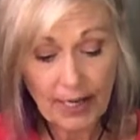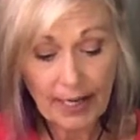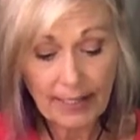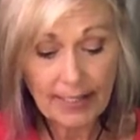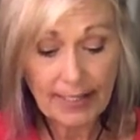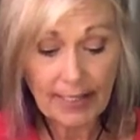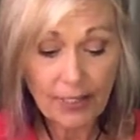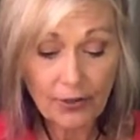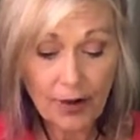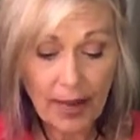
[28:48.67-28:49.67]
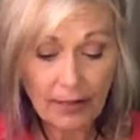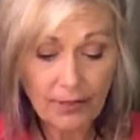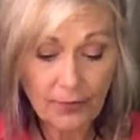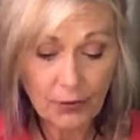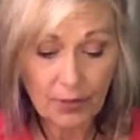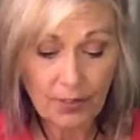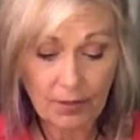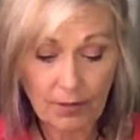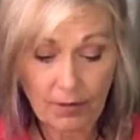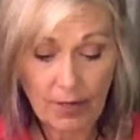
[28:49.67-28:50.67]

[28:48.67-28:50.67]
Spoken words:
and it's an interactive crystal.